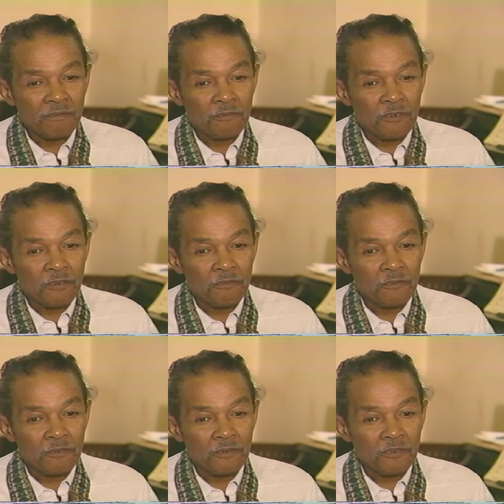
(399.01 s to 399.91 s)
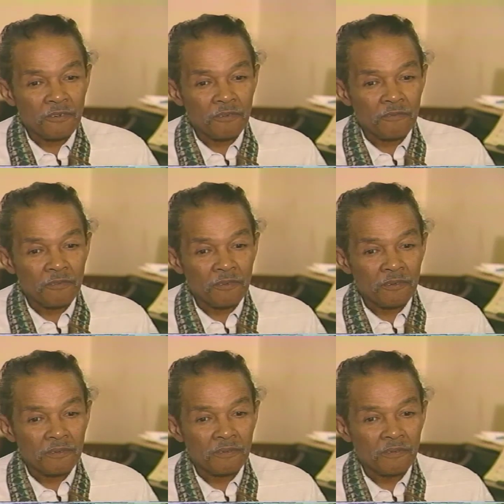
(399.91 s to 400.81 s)
44 in Norfolk,
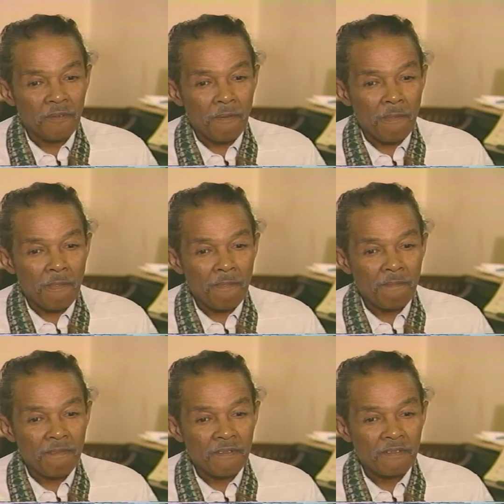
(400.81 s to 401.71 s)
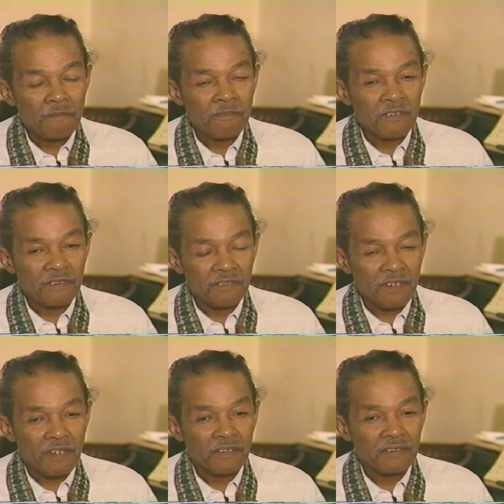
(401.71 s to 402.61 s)
to be exact.